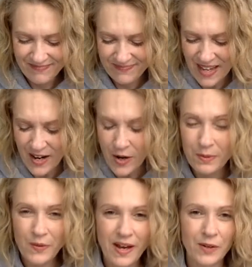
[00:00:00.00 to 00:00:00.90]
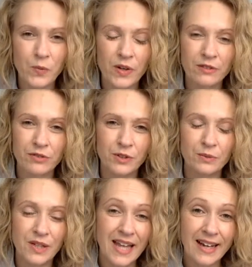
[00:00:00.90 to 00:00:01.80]
I hope you had a wonderful,
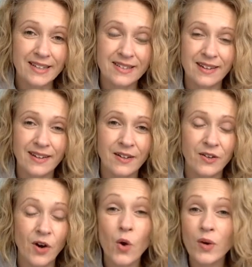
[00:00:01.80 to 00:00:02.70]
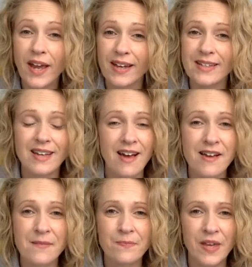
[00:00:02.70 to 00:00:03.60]
relaxing, or okay
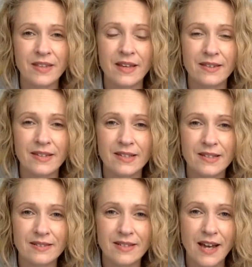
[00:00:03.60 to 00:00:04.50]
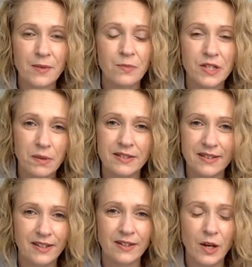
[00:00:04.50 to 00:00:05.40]
time, and that this time we spent
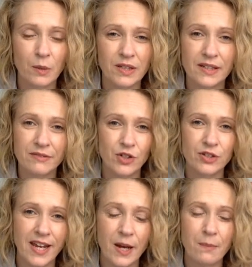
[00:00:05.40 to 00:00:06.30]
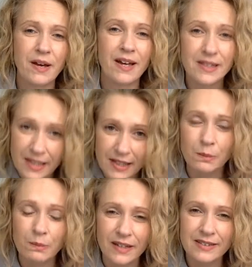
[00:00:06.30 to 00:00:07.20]
together helped lift your day up a little
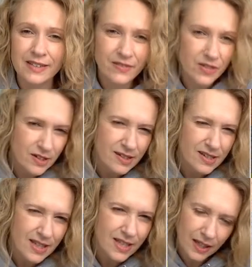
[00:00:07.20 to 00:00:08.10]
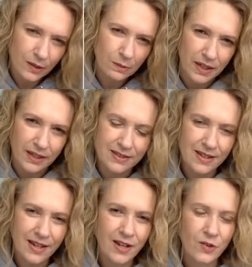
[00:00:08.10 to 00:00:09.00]
bit, even just a little bit.
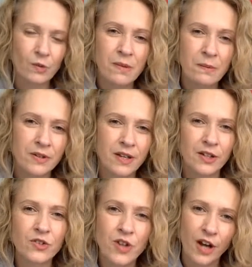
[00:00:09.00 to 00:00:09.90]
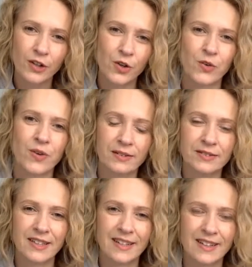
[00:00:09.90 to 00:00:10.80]
Remember that you're not alone out
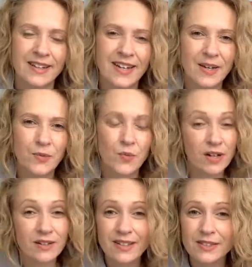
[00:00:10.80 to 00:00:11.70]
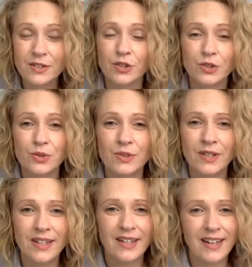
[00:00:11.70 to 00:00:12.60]
there. We're here too,
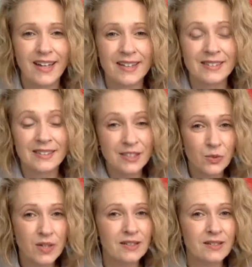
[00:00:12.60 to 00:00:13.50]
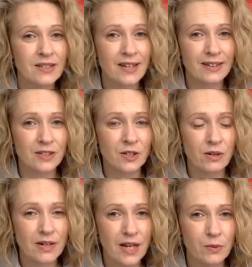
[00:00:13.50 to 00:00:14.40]
and until we can connect and
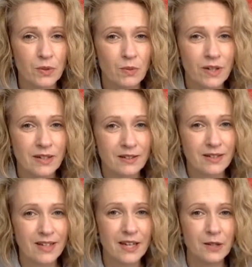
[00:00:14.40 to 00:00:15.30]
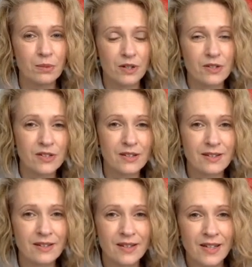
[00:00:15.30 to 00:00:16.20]
create with one another again in
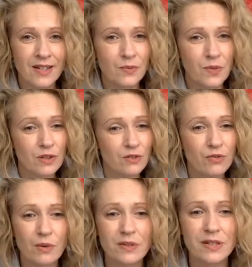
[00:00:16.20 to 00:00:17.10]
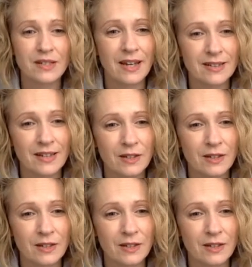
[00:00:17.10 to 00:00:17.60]
person, we look forward to connecting and